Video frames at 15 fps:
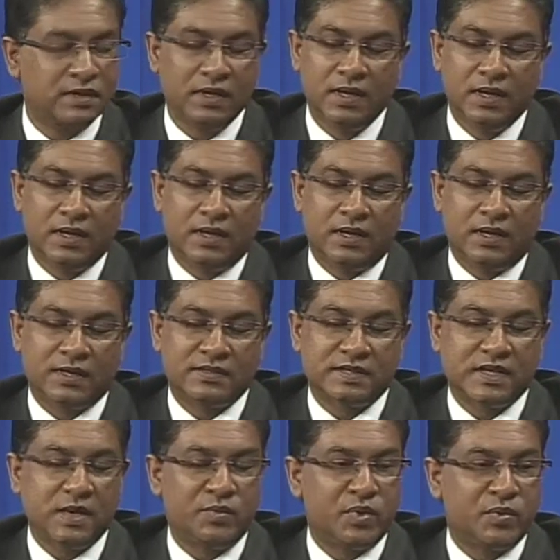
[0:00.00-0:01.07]
It has the
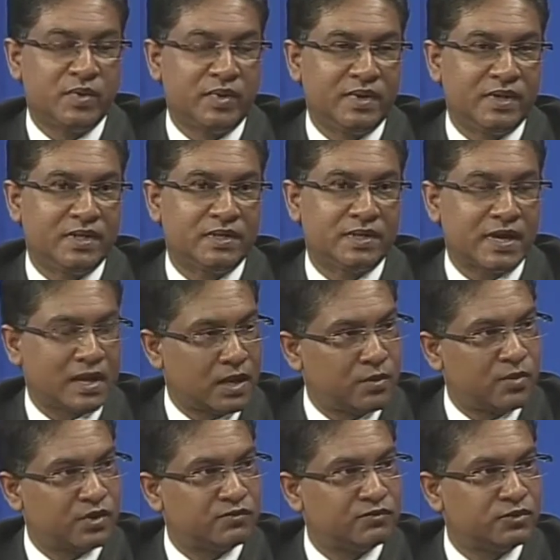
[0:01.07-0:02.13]
capability to help in
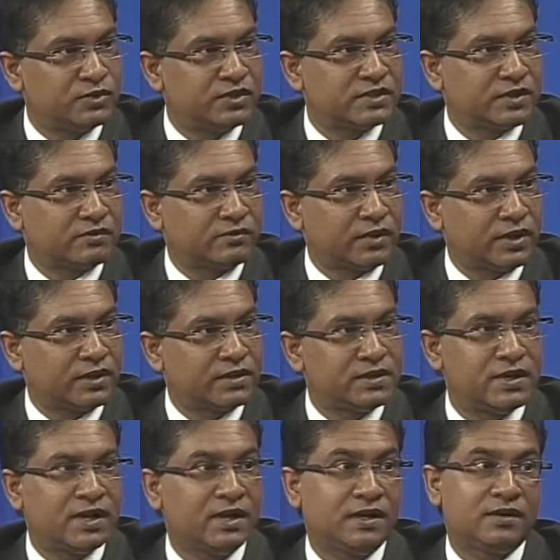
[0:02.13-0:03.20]
food sovereignty, and
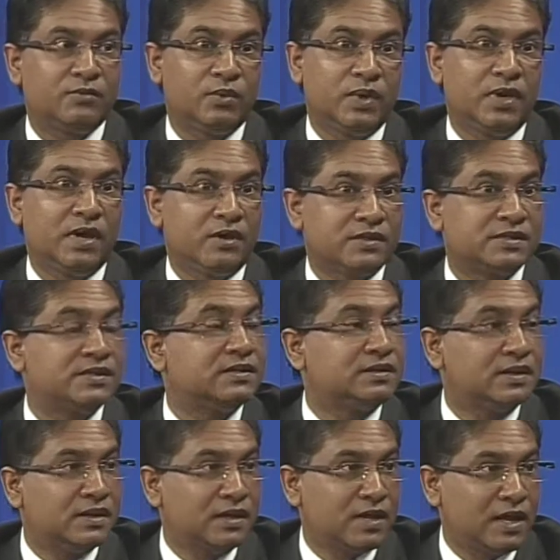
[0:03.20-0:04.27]
it will certainly
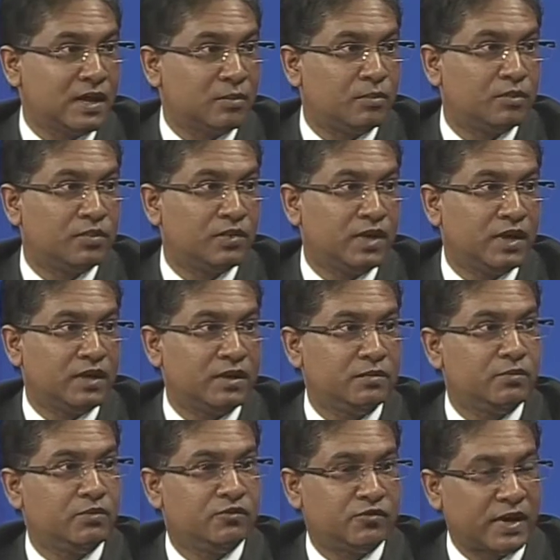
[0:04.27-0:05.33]
help in the
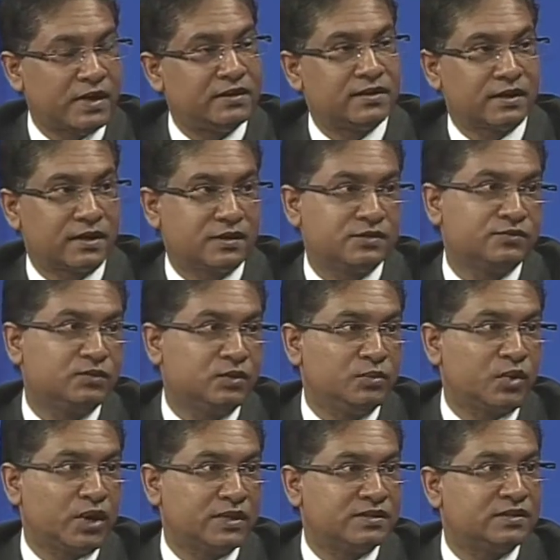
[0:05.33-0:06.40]
fight against food price
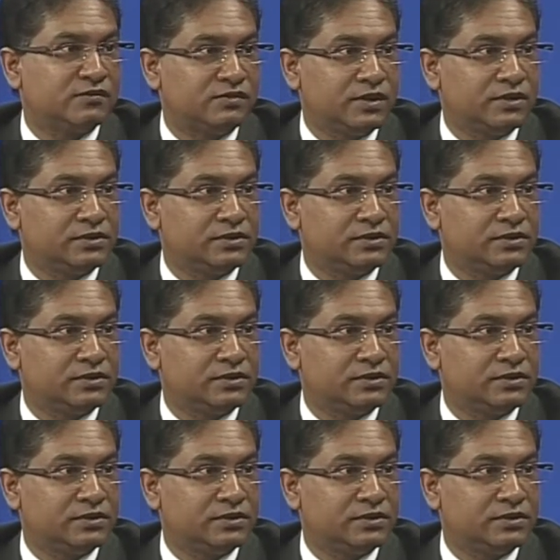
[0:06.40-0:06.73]
inflation.